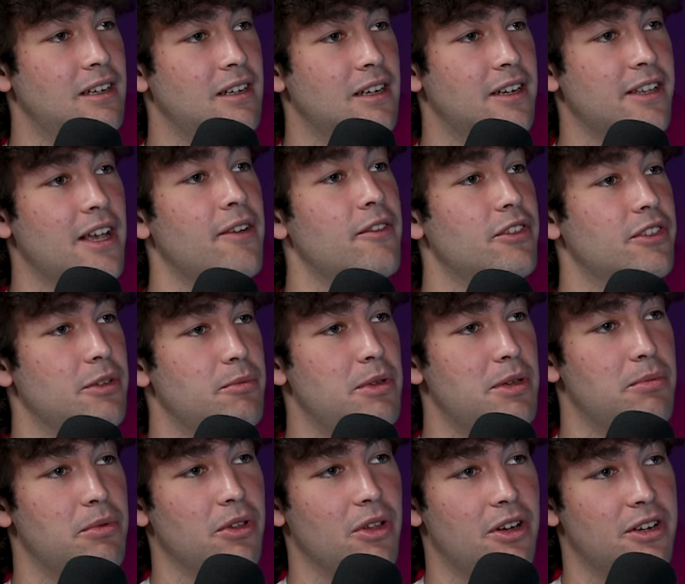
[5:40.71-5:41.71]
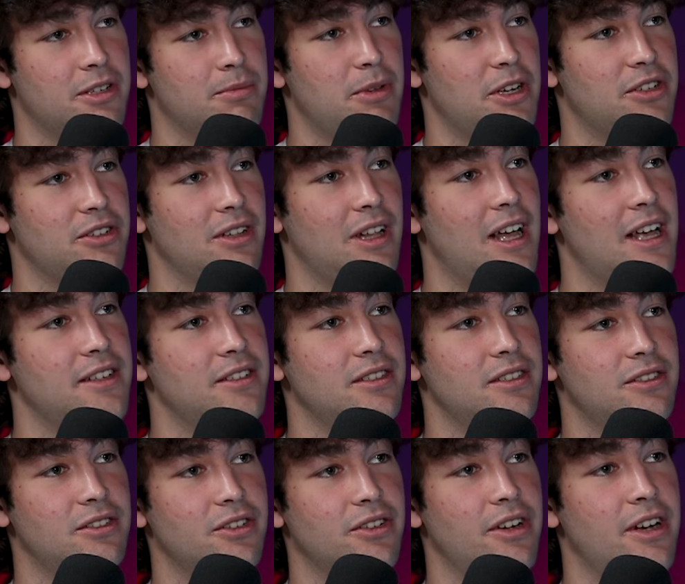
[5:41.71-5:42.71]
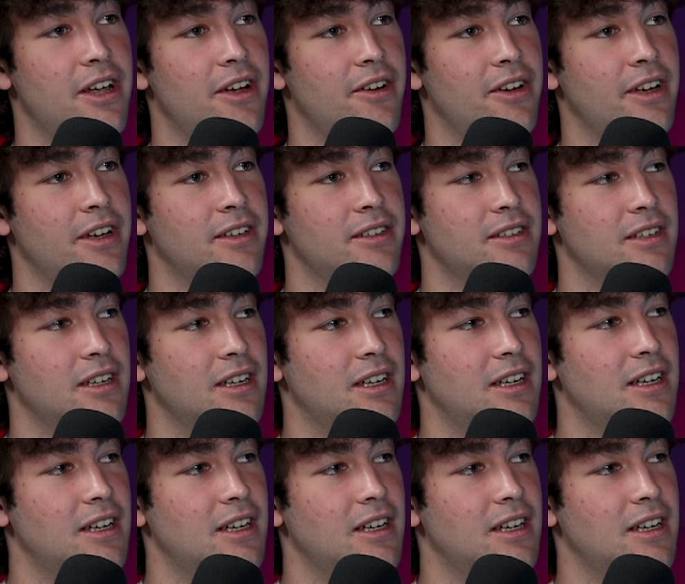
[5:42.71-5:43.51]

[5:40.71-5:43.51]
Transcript: because obviously people are specialized in certain areas,